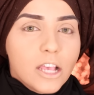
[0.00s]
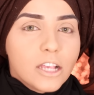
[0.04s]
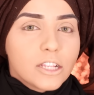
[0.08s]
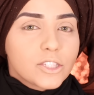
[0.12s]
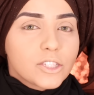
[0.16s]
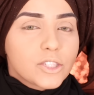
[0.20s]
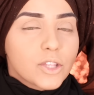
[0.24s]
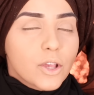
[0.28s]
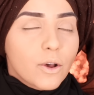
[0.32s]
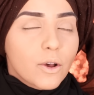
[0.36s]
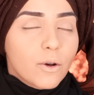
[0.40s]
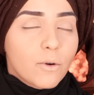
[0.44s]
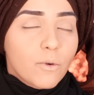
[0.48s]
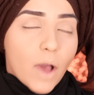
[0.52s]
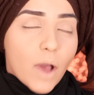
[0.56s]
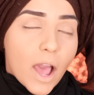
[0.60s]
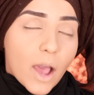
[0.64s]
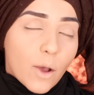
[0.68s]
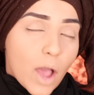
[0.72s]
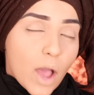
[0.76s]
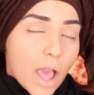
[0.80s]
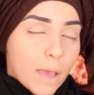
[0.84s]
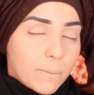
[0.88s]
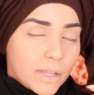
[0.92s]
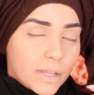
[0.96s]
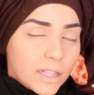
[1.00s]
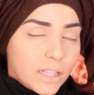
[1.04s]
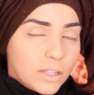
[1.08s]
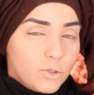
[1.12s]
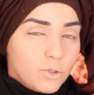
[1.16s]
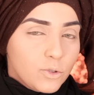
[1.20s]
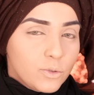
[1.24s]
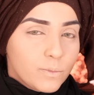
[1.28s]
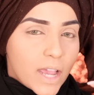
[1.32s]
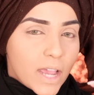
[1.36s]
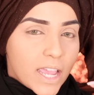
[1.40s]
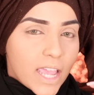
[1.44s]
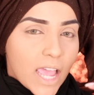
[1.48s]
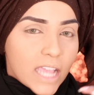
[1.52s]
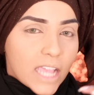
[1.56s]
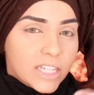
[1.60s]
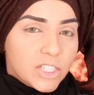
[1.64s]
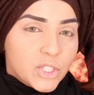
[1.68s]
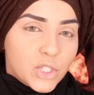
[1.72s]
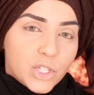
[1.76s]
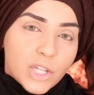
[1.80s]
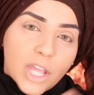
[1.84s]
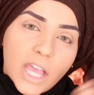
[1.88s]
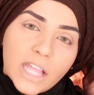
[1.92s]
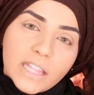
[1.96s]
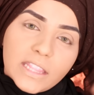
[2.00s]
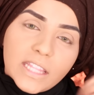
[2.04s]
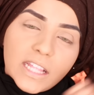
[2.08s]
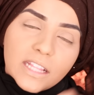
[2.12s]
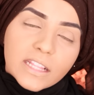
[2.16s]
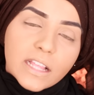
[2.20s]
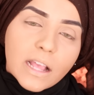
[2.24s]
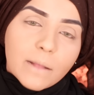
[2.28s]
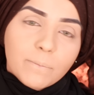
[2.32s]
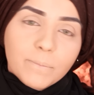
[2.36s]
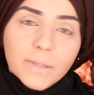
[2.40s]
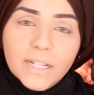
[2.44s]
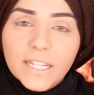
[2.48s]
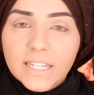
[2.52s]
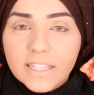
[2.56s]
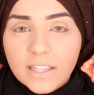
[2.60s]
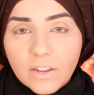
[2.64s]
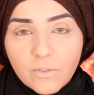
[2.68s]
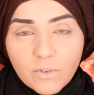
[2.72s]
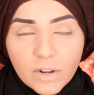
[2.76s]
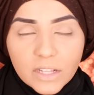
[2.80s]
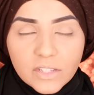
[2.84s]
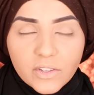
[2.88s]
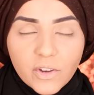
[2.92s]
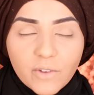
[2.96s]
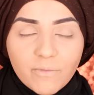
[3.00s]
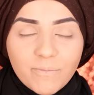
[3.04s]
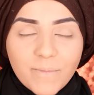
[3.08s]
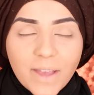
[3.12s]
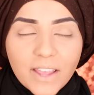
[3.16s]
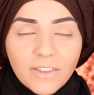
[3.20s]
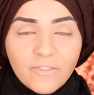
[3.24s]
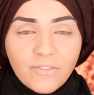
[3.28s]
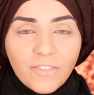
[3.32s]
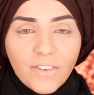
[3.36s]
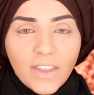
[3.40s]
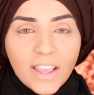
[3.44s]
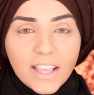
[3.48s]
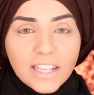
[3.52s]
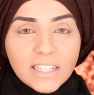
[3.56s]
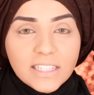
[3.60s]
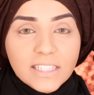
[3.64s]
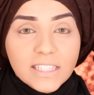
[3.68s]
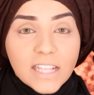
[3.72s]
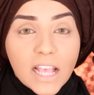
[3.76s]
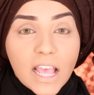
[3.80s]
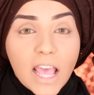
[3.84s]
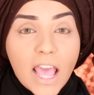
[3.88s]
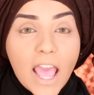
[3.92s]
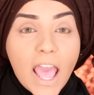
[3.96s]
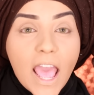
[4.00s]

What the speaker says: so I'm gonna do my eyeshadow and then complete the rest of my face.